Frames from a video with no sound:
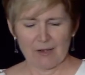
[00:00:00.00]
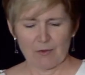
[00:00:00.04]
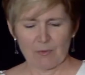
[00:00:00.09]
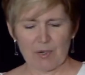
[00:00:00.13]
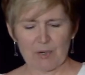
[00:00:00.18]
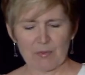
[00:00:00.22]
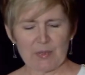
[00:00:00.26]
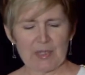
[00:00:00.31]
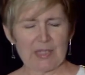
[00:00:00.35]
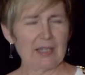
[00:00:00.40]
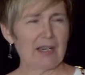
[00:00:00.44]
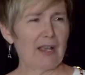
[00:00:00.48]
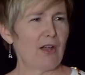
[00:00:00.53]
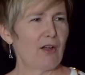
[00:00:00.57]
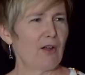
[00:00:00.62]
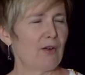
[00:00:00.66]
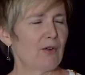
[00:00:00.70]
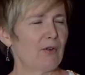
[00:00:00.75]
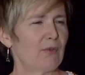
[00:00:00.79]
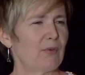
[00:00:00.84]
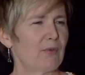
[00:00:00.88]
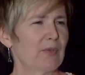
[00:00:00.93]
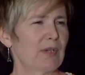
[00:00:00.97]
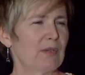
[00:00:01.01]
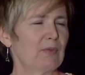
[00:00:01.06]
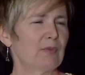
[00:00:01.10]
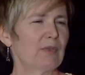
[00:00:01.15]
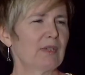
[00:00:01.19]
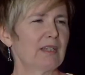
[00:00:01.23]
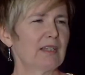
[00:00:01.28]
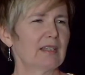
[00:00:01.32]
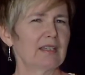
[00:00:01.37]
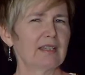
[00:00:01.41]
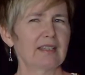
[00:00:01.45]
when we know we
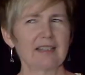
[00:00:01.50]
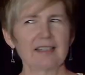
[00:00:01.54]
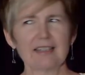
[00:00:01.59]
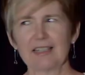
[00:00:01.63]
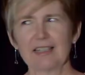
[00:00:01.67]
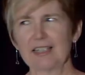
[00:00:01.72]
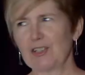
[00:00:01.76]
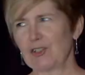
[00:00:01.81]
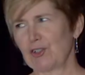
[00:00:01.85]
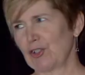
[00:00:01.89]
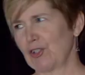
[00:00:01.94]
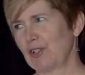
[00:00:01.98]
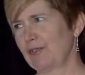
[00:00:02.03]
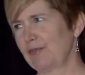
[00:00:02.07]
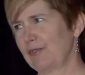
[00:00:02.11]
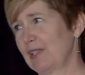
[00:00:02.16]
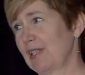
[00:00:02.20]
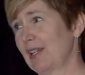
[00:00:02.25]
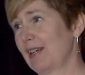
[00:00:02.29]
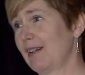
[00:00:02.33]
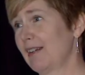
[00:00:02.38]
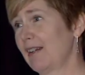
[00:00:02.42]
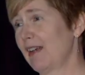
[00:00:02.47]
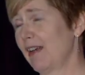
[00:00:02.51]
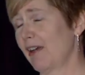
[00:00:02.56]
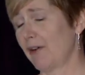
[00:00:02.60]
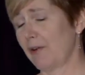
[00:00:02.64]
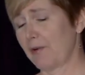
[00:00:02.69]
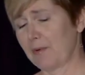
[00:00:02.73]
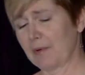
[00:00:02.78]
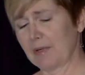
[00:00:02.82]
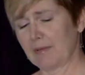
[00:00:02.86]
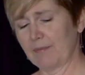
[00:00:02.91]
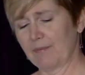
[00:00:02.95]
really should have said no.